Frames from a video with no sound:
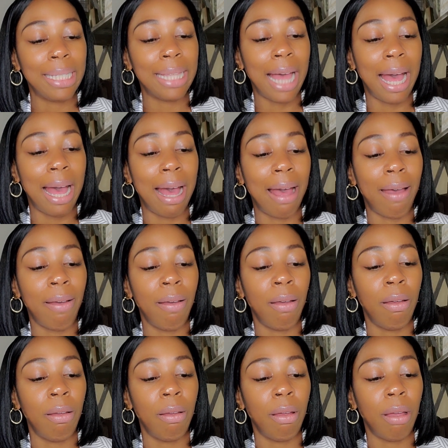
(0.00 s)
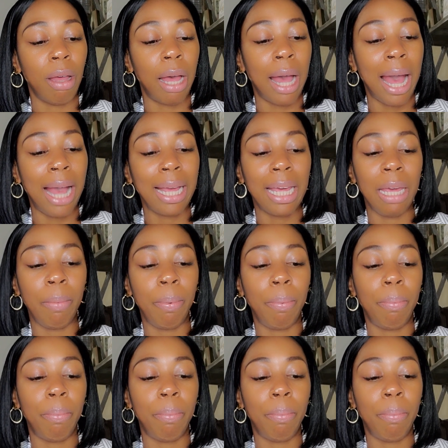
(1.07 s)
that I keep